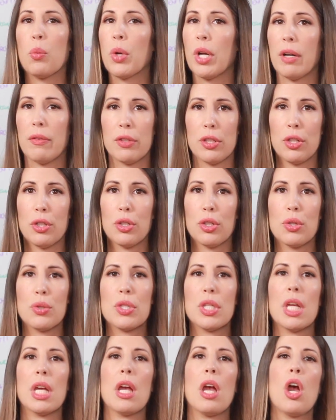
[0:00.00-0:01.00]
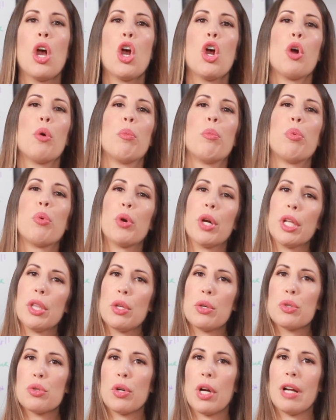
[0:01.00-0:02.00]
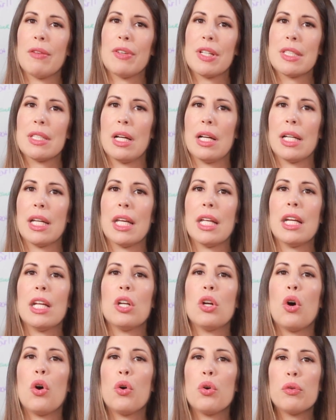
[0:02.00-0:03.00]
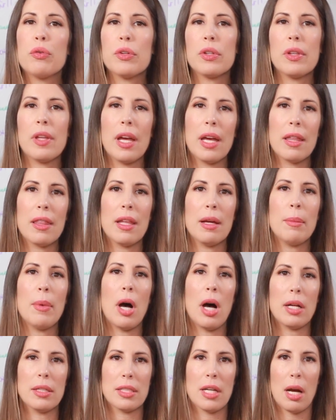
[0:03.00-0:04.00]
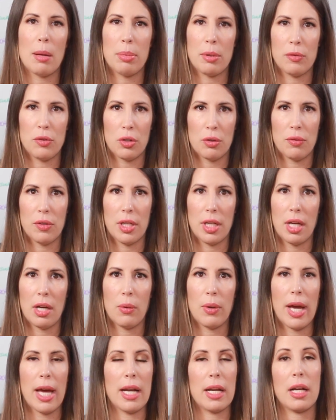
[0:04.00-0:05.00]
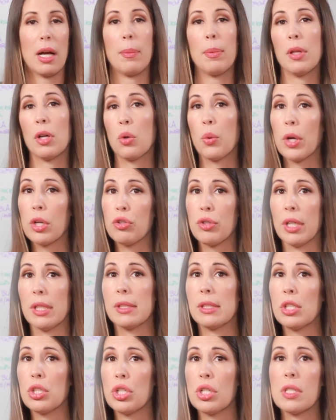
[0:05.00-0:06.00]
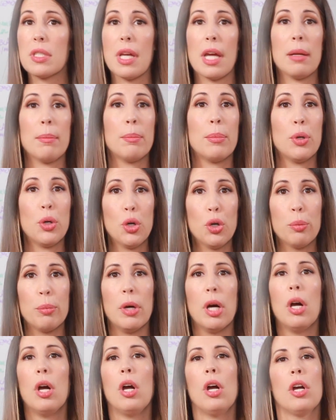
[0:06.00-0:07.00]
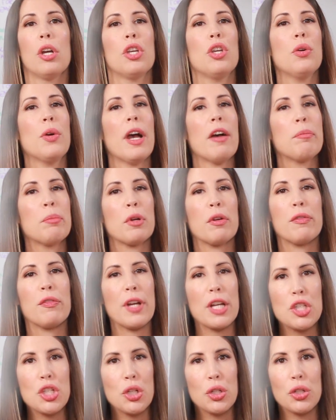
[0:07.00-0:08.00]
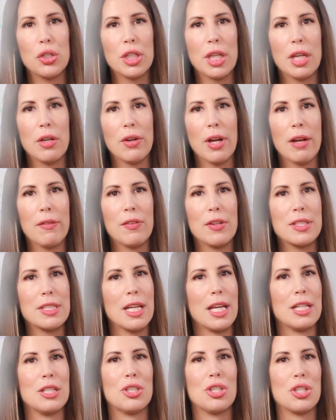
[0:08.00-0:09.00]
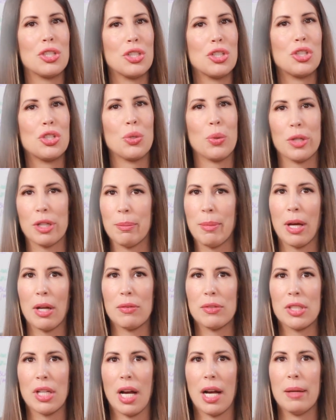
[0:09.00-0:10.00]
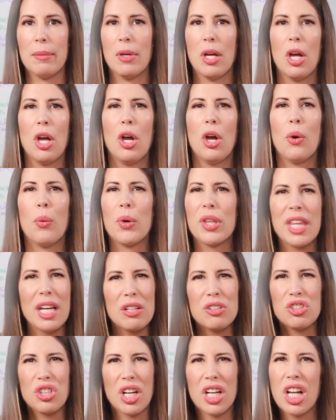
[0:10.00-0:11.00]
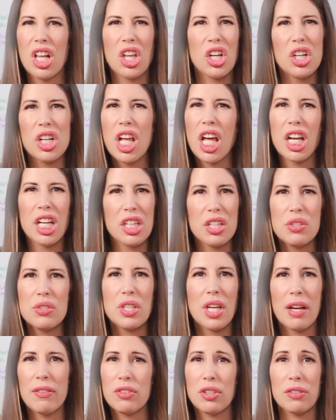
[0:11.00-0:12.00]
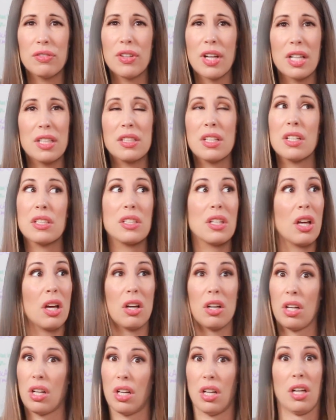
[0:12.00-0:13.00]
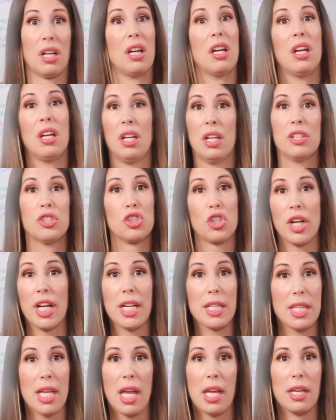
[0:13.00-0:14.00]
Whatever you're using, bring those graphics on in and overlay them on top of your video. Add a couple of quick transitions and boom, you have professional looking graphics in just a short amount of time without trying to learn how to use After Effects because it's crazy.